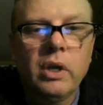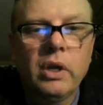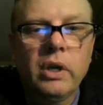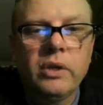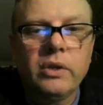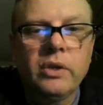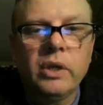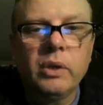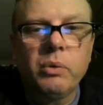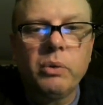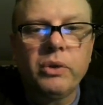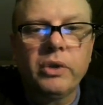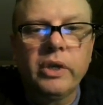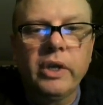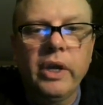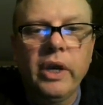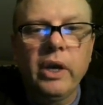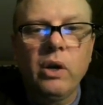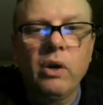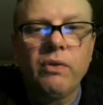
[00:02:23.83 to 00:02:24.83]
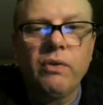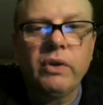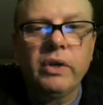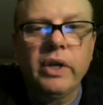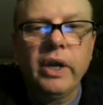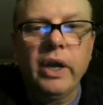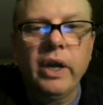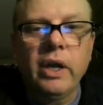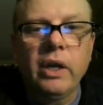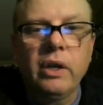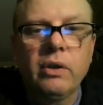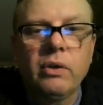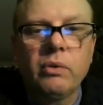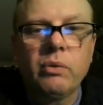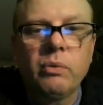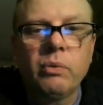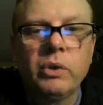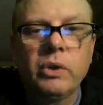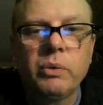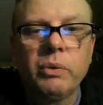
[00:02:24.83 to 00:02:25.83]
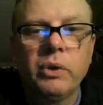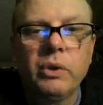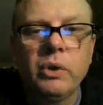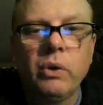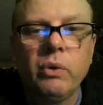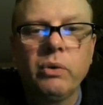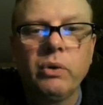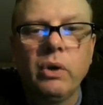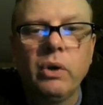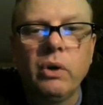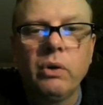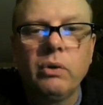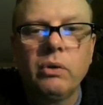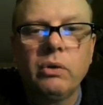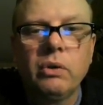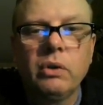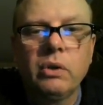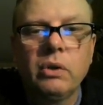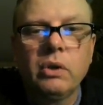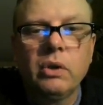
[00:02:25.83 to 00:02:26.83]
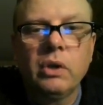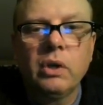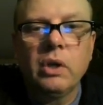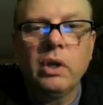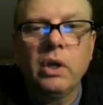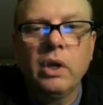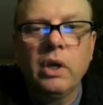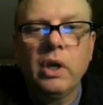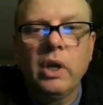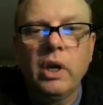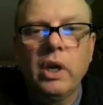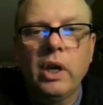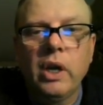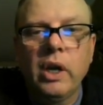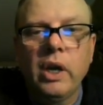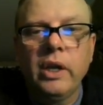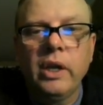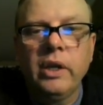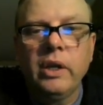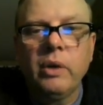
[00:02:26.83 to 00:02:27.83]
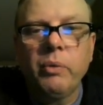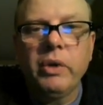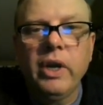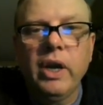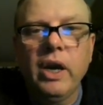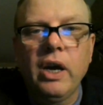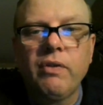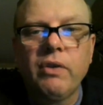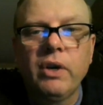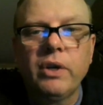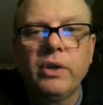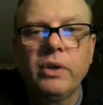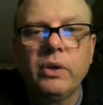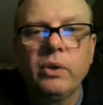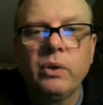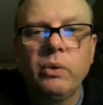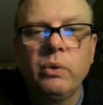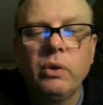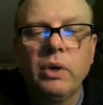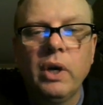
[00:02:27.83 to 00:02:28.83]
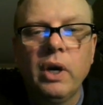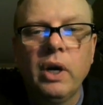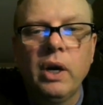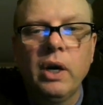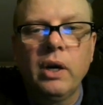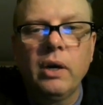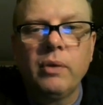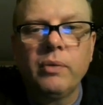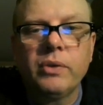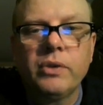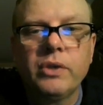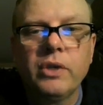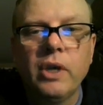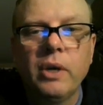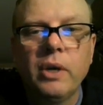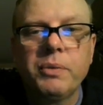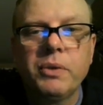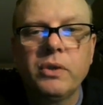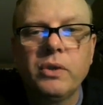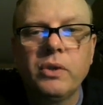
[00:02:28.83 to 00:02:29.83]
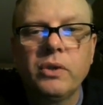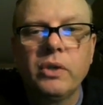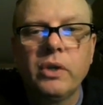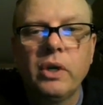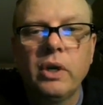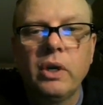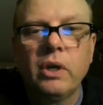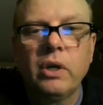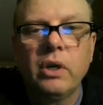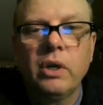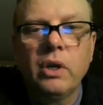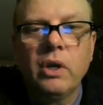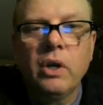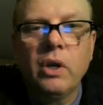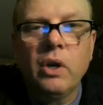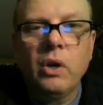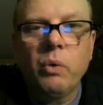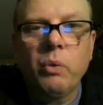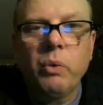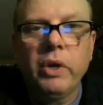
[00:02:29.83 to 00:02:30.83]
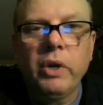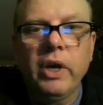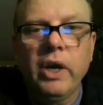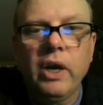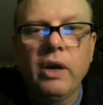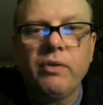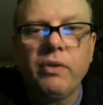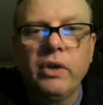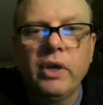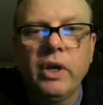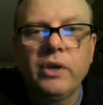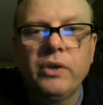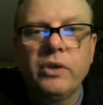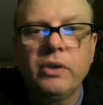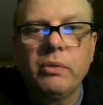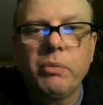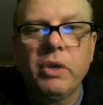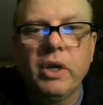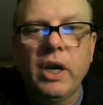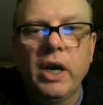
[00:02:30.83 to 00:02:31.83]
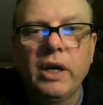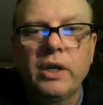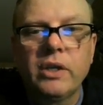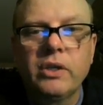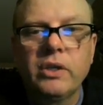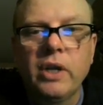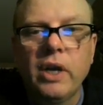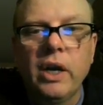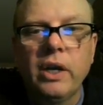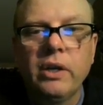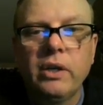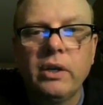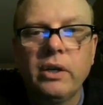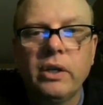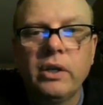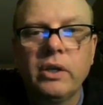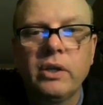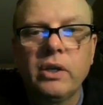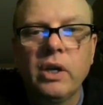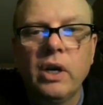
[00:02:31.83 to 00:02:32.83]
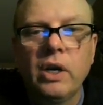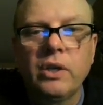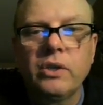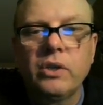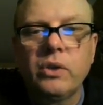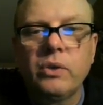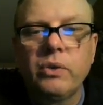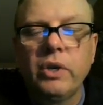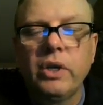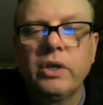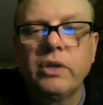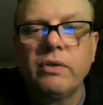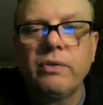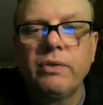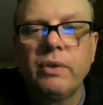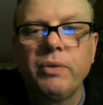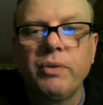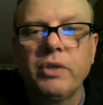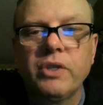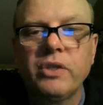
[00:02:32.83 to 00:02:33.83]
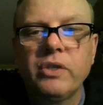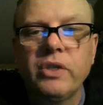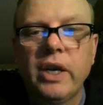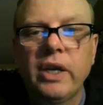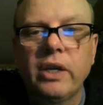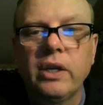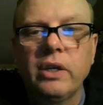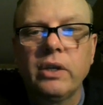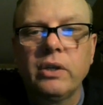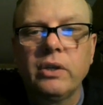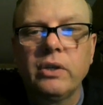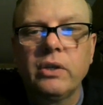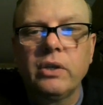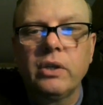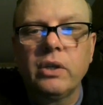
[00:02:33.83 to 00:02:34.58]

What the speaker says: is equal to K over K, which we don't know. And then we have our two substances here. We have nitrogen monoxide, concentration from the second,